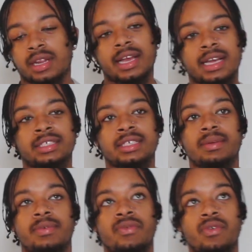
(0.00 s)
like I said
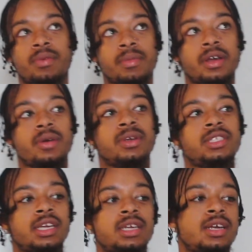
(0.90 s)
before, man,
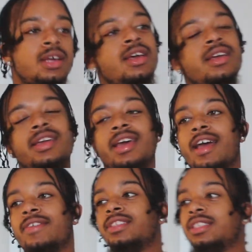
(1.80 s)
once I get
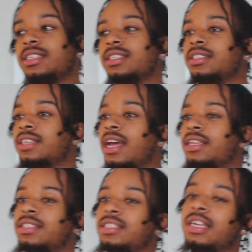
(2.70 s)
everything, the
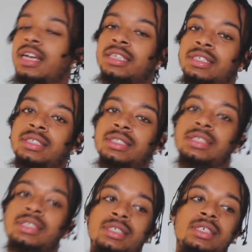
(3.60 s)
LED lights and
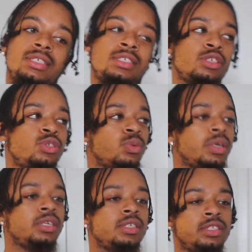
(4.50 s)
shit
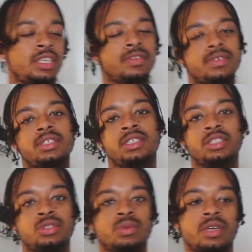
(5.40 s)
situated, the TV
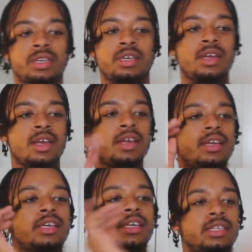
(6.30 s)
situated,
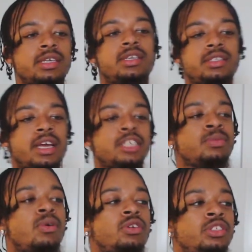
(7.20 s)
get that
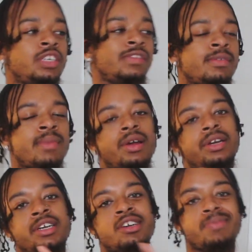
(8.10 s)
small TV
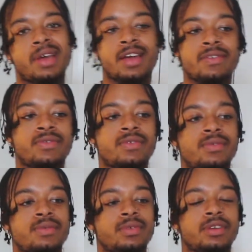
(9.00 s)
mounted in the
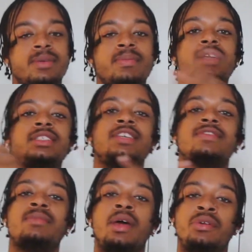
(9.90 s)
bathroom, get my
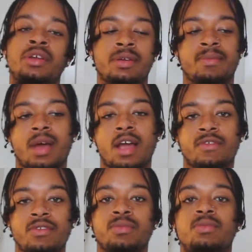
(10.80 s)
TV mounted in my
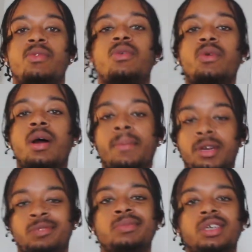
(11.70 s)
room, a
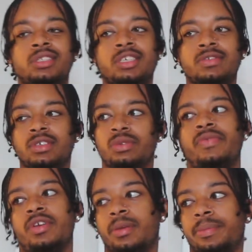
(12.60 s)
much bigger TV, you
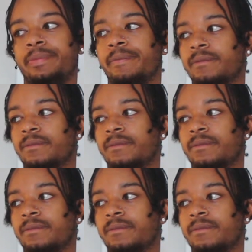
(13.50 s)
feel me?